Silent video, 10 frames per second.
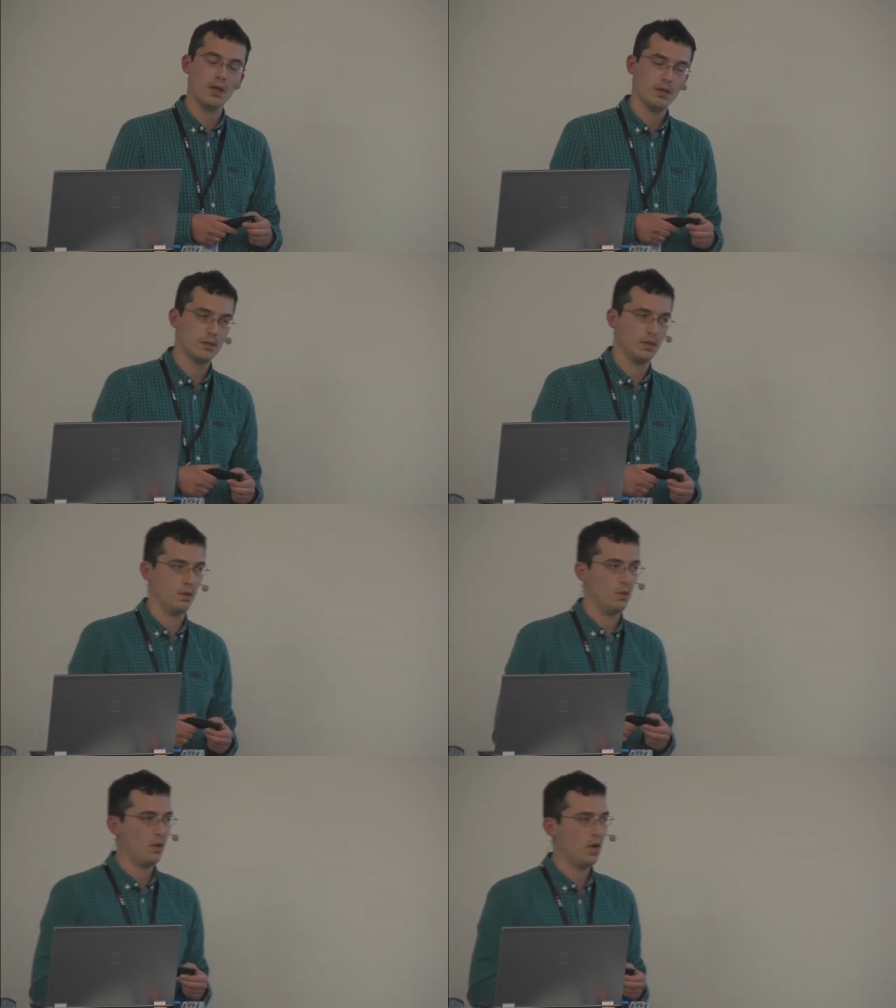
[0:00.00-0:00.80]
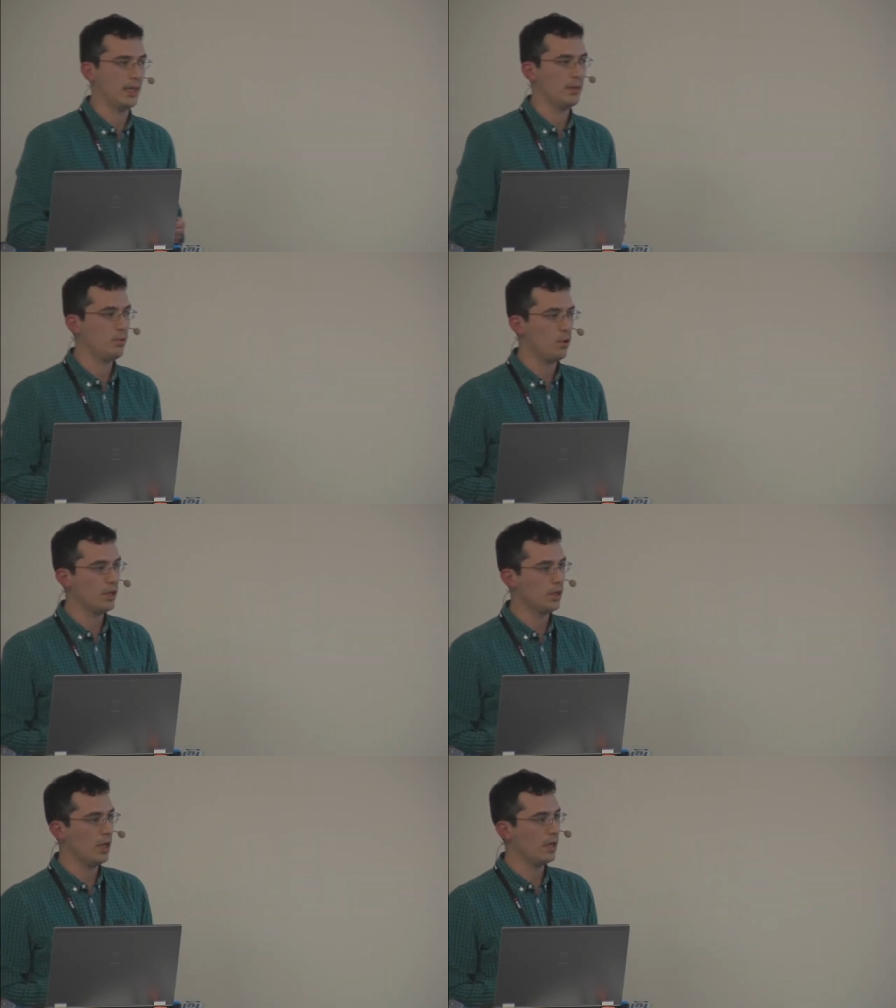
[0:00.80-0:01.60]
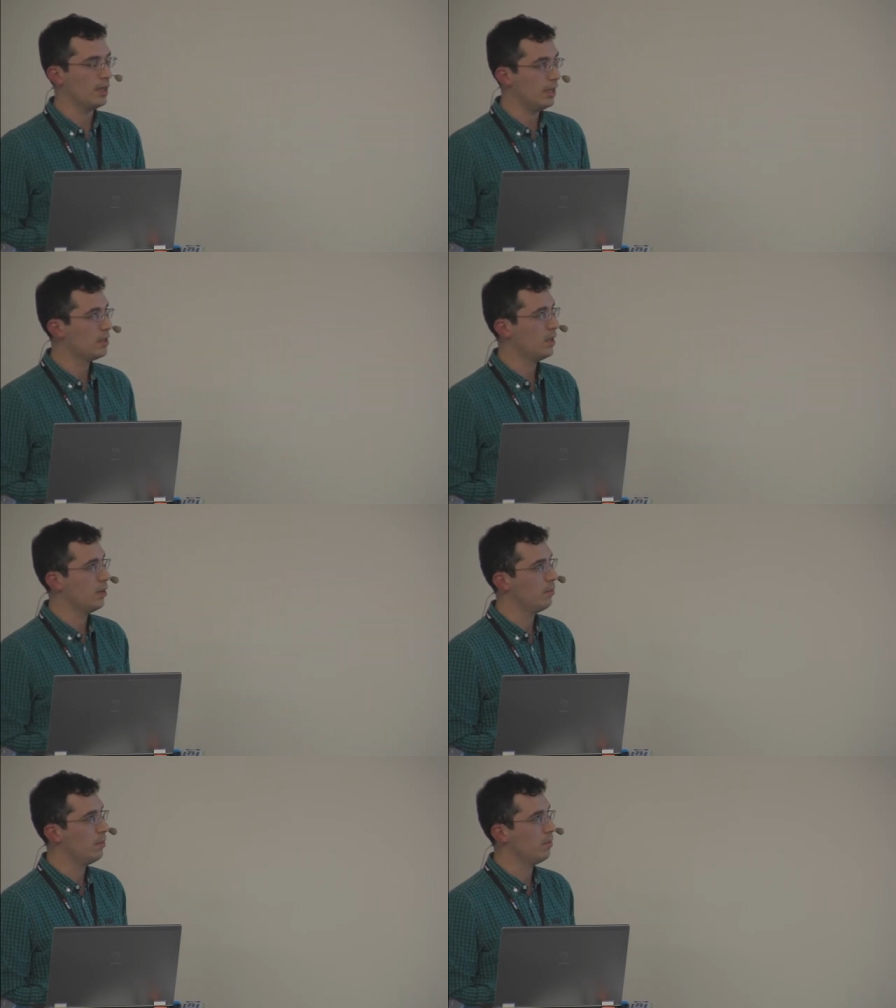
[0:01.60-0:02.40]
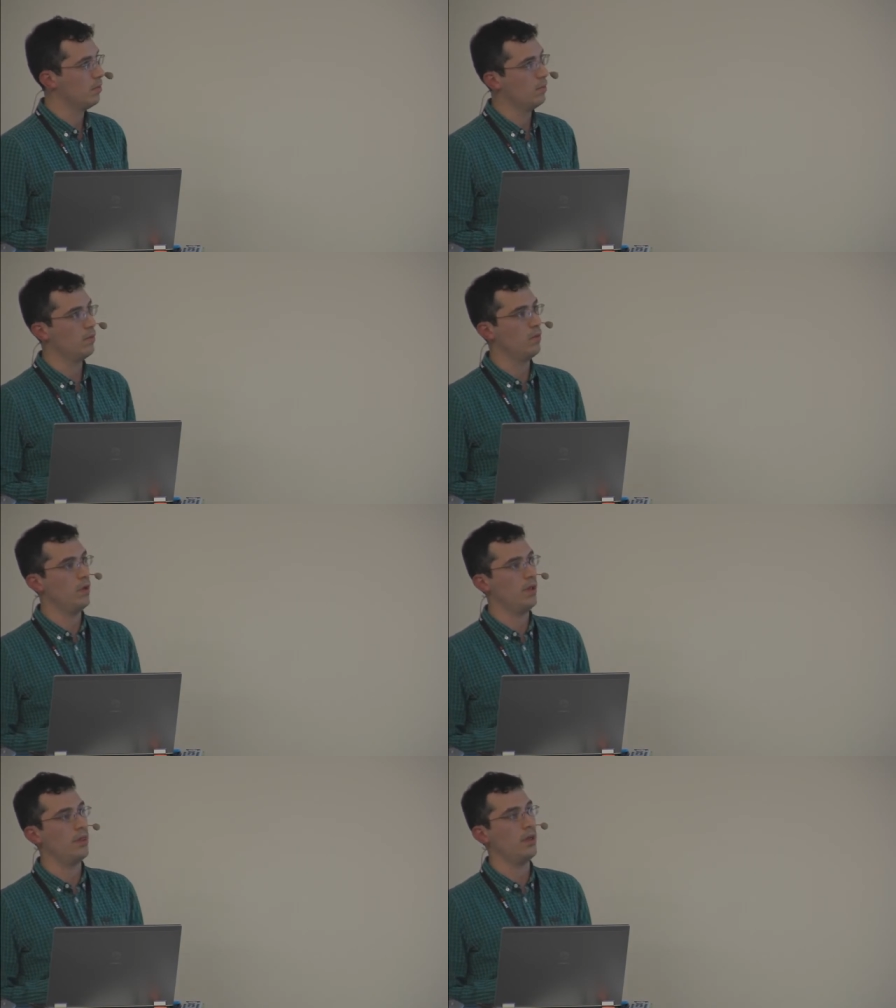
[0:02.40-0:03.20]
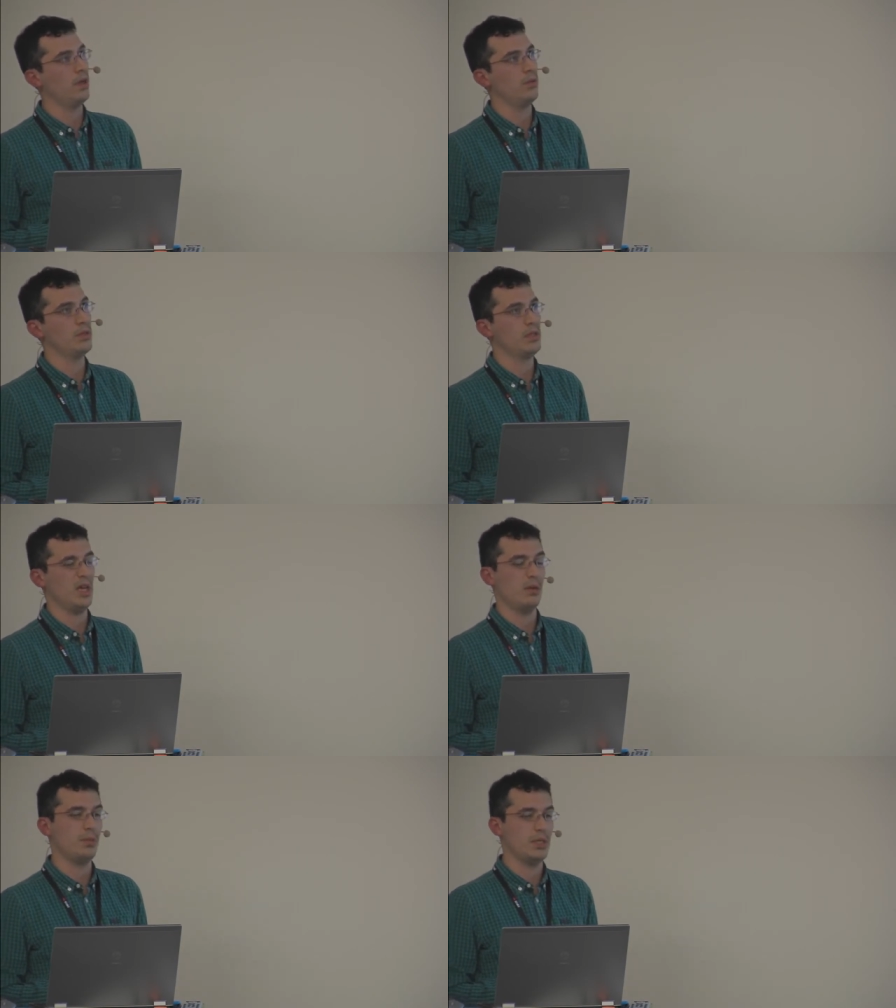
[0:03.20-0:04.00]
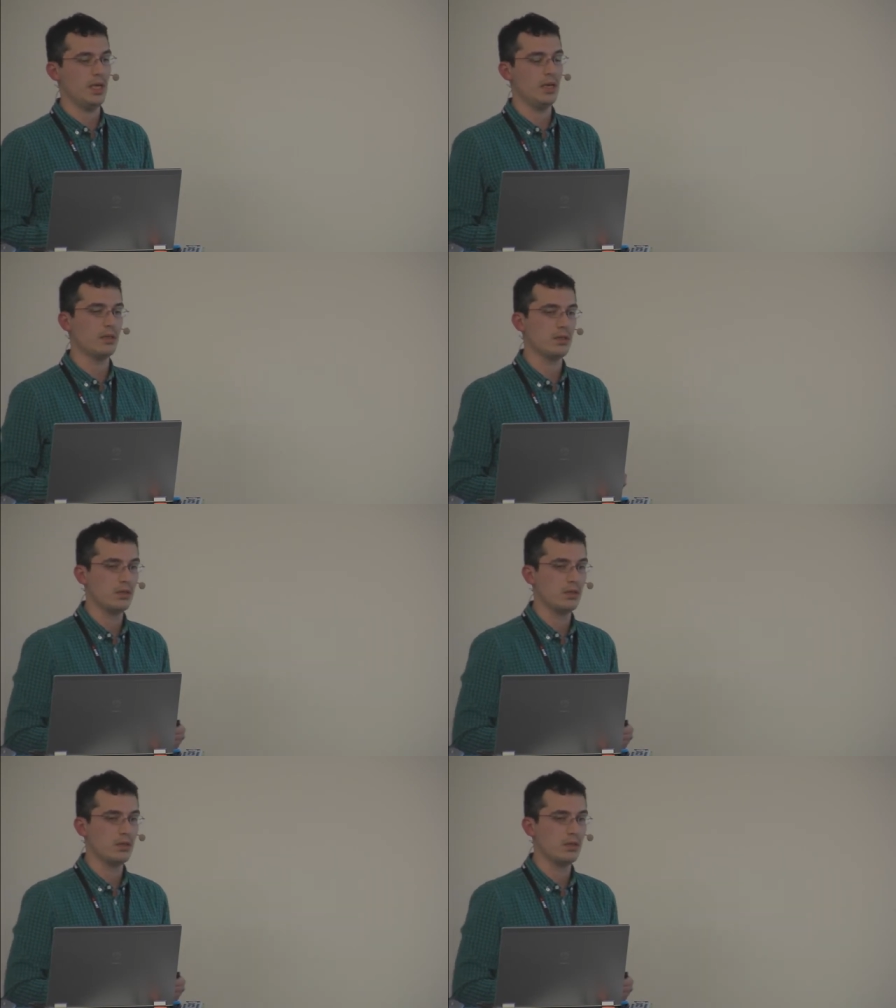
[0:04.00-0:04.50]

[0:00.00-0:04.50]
So at the point, at that time, I think it was 10%